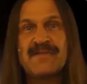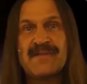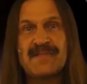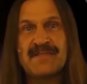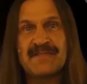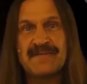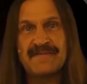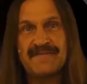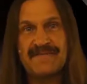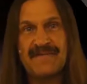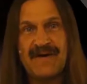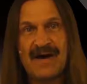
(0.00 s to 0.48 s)

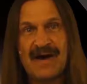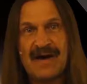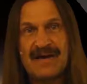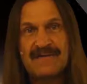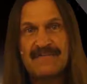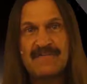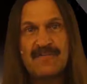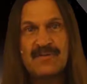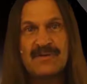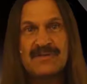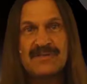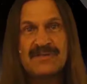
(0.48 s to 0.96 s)
than the
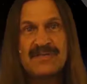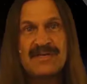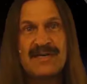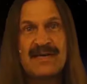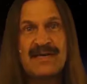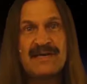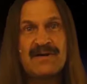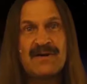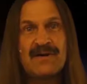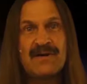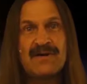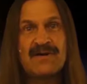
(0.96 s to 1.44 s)
5
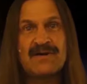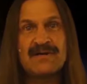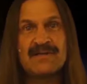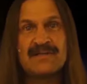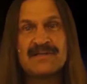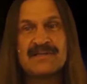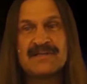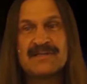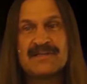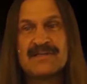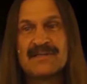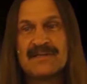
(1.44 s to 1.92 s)
quintillion
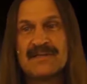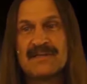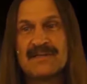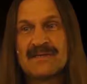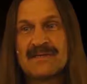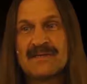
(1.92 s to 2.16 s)
hertz.